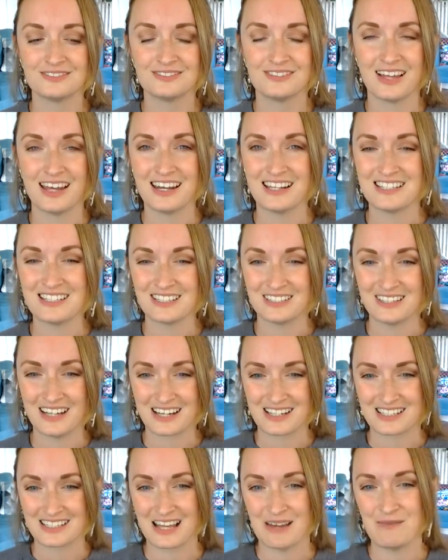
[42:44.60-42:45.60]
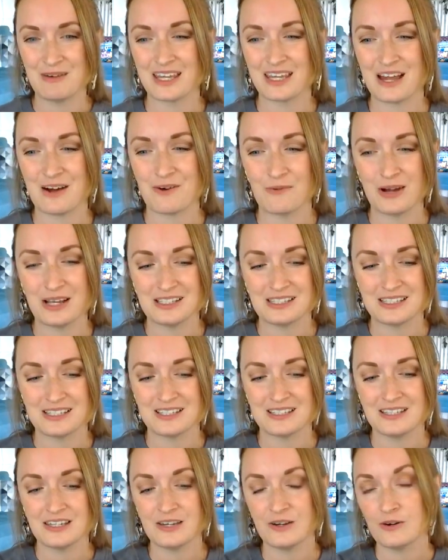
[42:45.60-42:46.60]
And until next time, I can't wait to
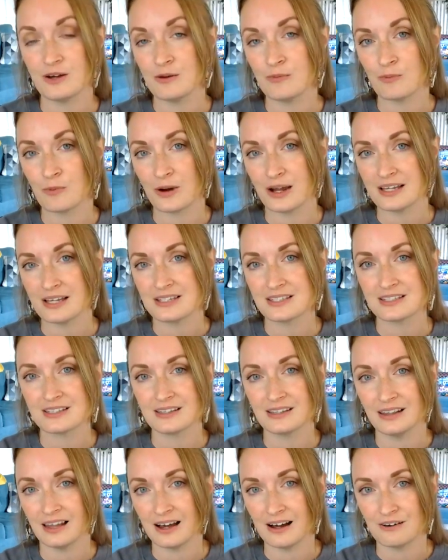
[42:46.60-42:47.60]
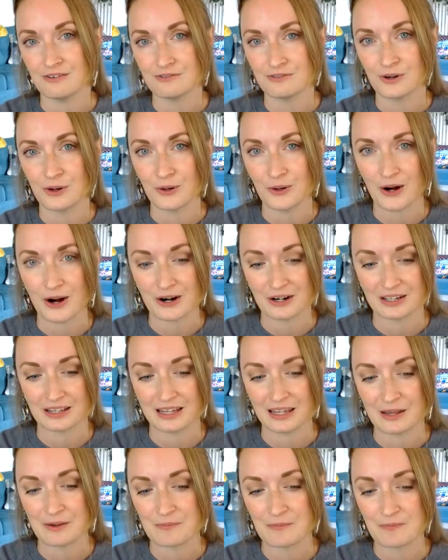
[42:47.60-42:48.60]
see you embrace love
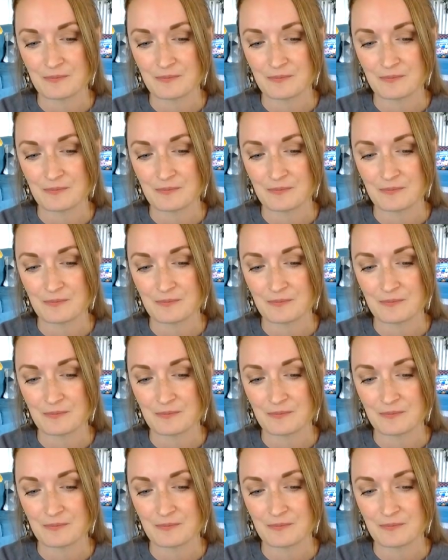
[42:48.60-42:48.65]
wholeheartedly.